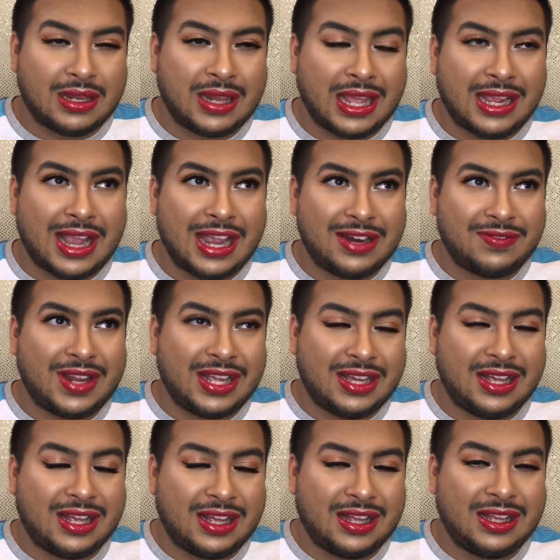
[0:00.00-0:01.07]
Like kind of like
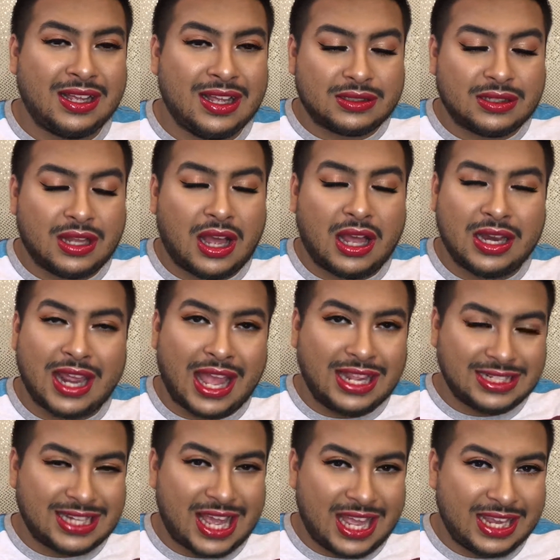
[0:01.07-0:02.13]
a
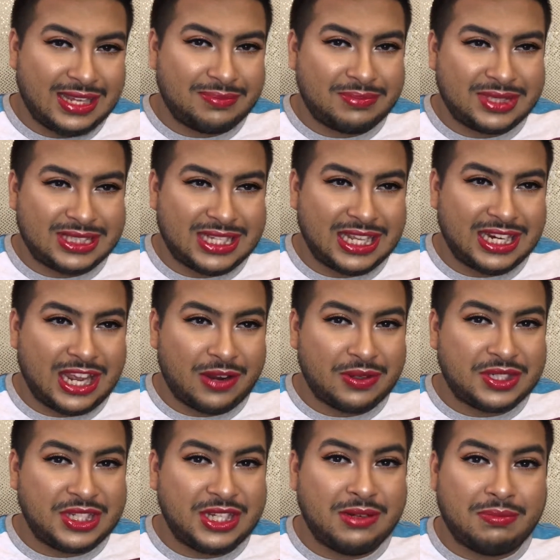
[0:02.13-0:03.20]
nighttime skincare
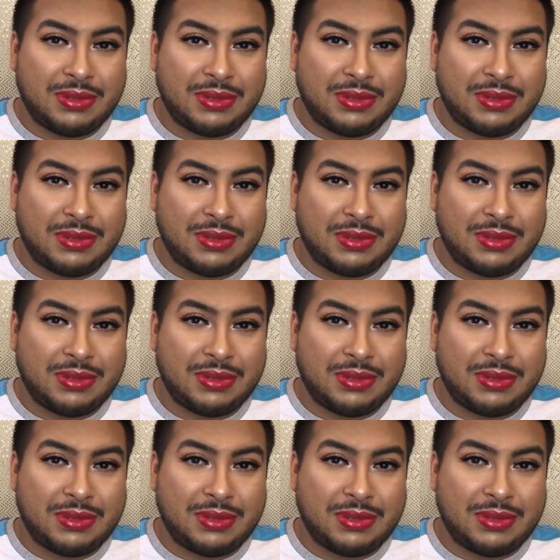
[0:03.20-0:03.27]
routine,